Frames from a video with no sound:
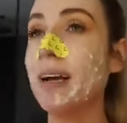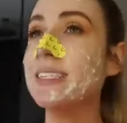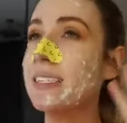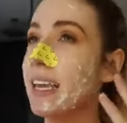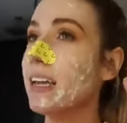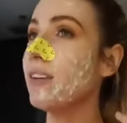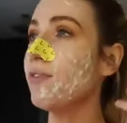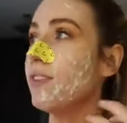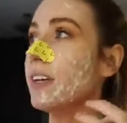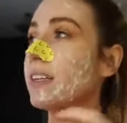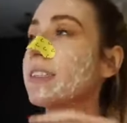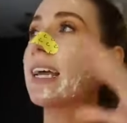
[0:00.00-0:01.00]
my skin
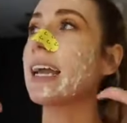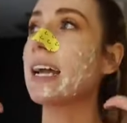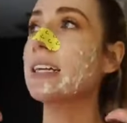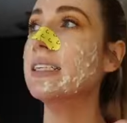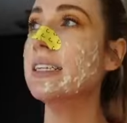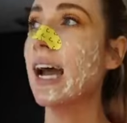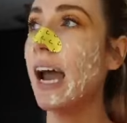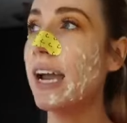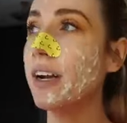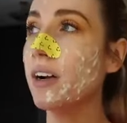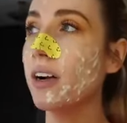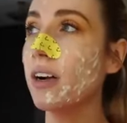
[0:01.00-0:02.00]
feels like
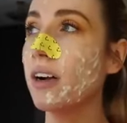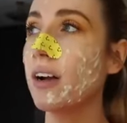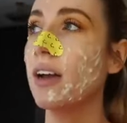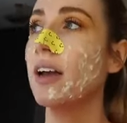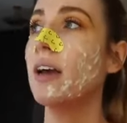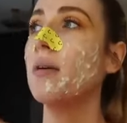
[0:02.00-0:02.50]
tighter,